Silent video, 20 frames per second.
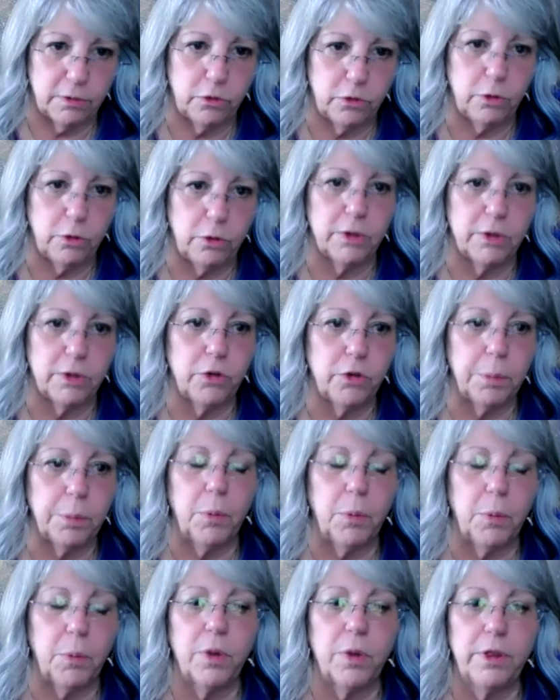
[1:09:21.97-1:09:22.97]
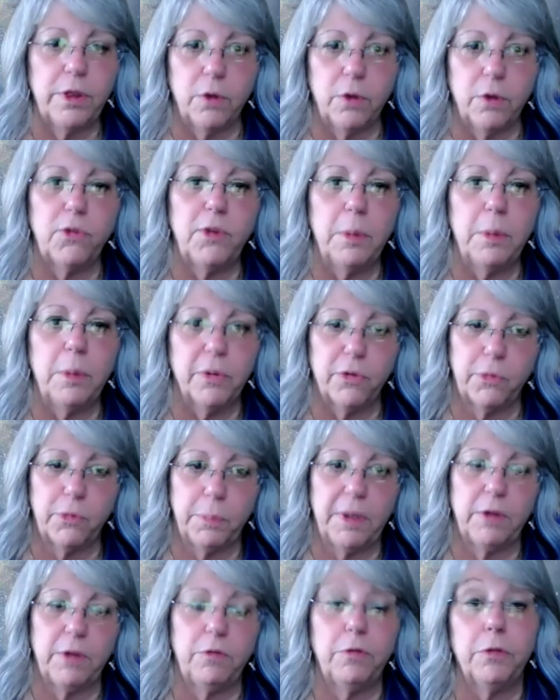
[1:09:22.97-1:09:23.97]
to interpret what those symbols
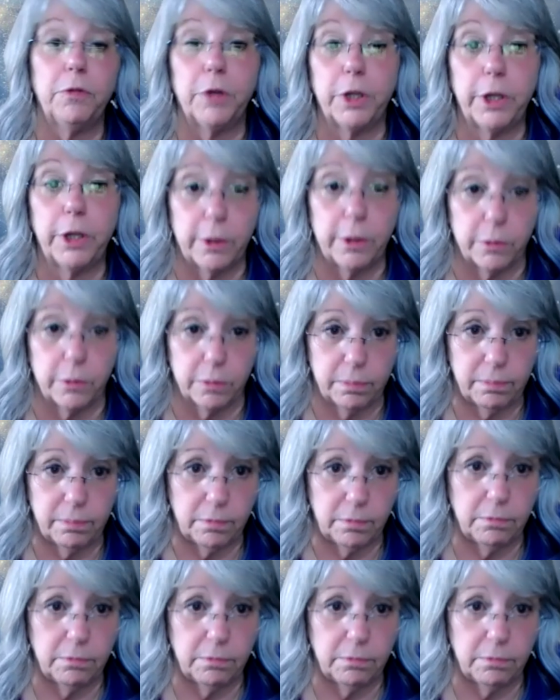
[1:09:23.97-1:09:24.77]
mean for you